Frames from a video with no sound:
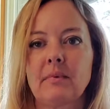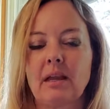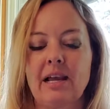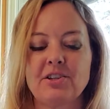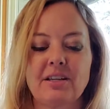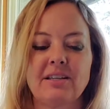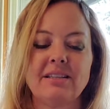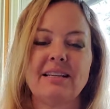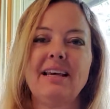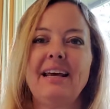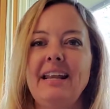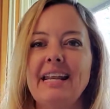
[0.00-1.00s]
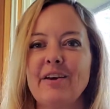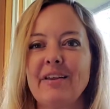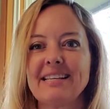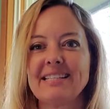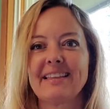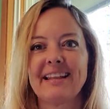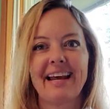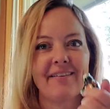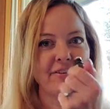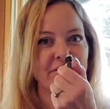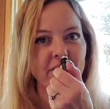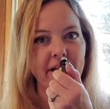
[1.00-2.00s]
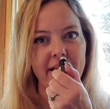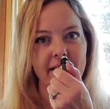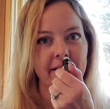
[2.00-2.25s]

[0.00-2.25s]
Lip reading: Actually, now that I say that, I have to try it.